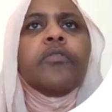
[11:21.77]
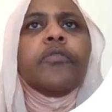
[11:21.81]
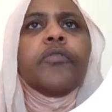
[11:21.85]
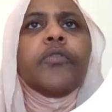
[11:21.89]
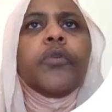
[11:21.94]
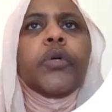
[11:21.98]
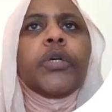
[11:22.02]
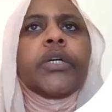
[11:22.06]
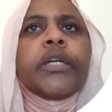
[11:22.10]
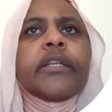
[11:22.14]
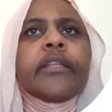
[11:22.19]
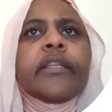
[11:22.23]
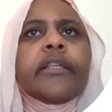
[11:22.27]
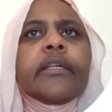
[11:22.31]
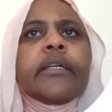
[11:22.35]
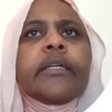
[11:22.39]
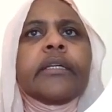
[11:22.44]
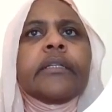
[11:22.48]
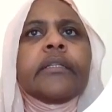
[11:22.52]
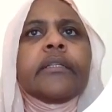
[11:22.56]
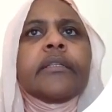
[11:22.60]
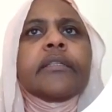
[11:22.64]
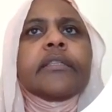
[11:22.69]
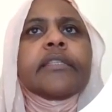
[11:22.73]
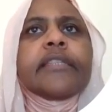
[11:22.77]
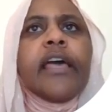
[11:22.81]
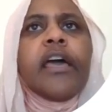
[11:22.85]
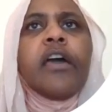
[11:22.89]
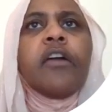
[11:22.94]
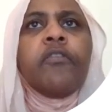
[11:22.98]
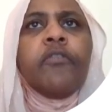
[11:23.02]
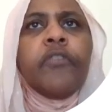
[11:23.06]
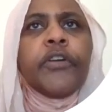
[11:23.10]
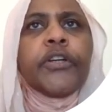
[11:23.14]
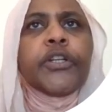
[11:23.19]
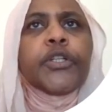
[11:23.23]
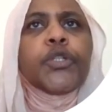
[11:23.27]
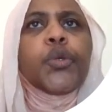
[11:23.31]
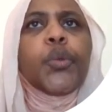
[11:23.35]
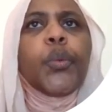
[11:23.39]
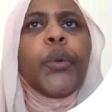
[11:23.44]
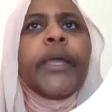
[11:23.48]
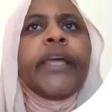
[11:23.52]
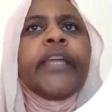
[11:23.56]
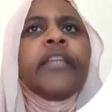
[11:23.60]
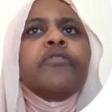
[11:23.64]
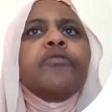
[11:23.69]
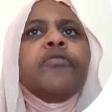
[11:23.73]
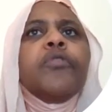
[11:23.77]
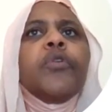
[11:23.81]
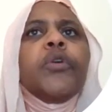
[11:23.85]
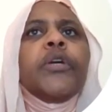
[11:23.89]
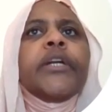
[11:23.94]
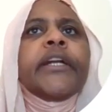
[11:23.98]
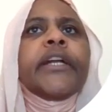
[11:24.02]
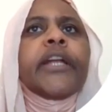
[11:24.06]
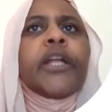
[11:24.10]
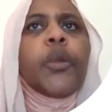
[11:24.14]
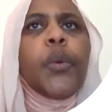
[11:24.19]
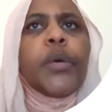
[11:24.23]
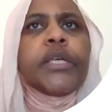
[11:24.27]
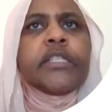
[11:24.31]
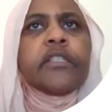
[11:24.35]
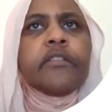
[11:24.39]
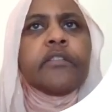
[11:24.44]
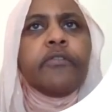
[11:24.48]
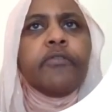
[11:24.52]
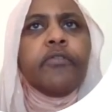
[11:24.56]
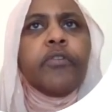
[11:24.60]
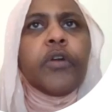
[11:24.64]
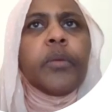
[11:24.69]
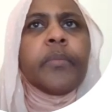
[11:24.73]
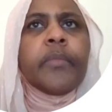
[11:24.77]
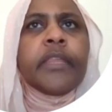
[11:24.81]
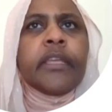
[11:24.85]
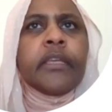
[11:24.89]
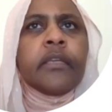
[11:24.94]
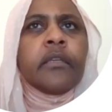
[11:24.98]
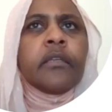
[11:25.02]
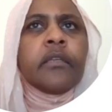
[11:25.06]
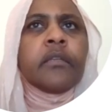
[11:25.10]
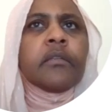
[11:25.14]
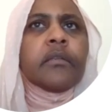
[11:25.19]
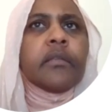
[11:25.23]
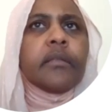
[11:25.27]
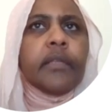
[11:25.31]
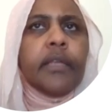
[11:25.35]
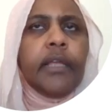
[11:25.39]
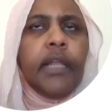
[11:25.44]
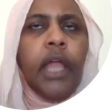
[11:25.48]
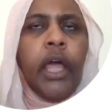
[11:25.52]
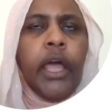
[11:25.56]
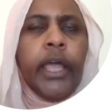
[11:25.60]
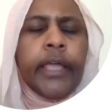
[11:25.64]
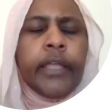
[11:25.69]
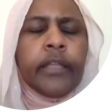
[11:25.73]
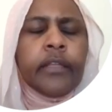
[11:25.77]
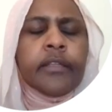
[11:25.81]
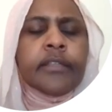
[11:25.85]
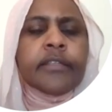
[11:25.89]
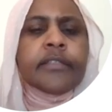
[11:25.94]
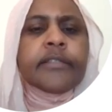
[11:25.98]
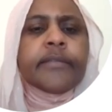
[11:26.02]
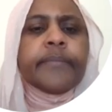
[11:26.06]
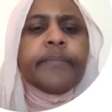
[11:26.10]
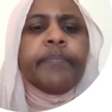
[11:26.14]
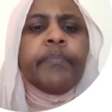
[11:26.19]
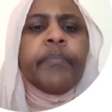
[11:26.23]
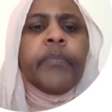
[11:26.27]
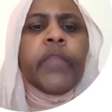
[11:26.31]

for the server to wait for a request from the client.